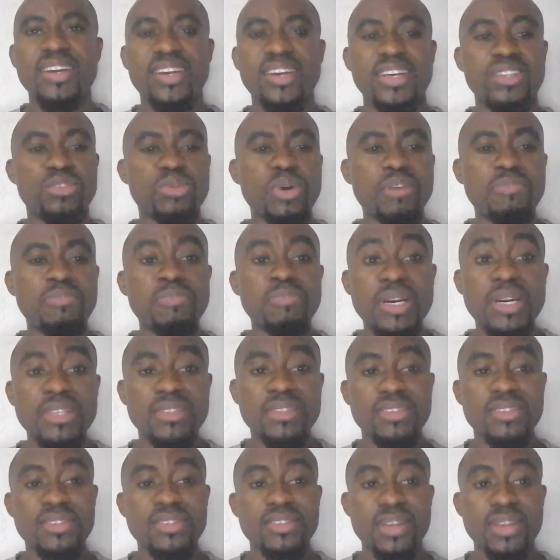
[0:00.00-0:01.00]
in 12
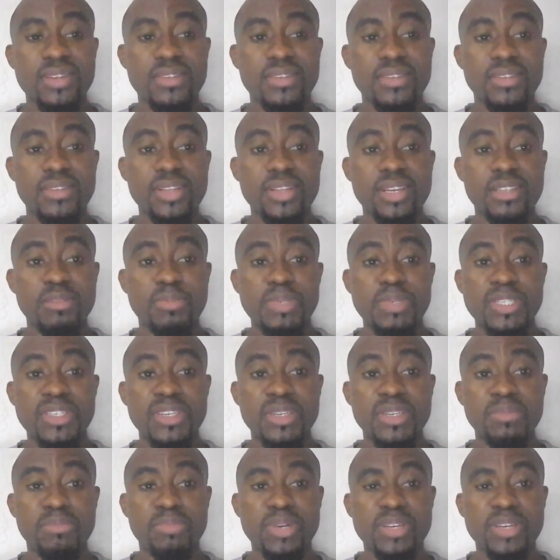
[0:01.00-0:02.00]
months. That's
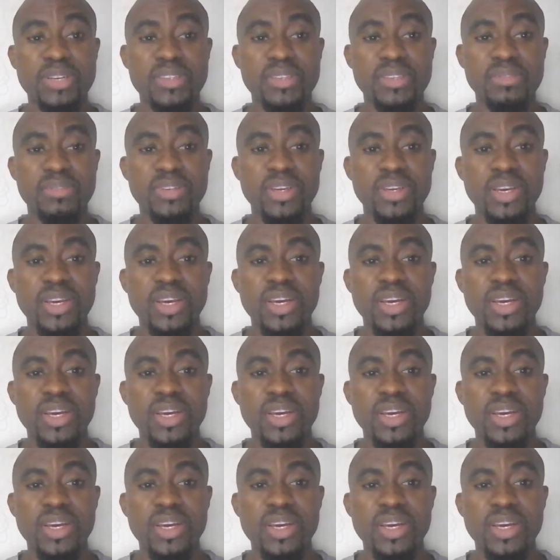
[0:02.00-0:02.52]
pretty impressive.